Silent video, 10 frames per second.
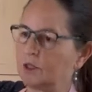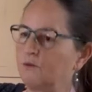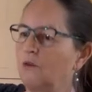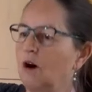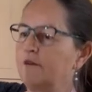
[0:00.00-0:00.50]
the
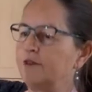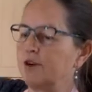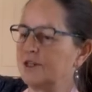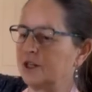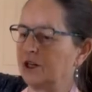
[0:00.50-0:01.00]
raw
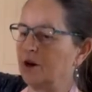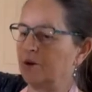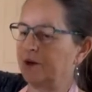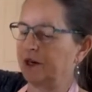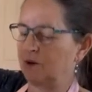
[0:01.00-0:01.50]
virgin
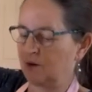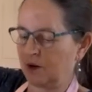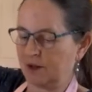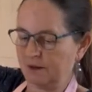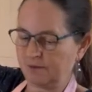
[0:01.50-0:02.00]
coconut
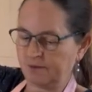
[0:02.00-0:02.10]
oil,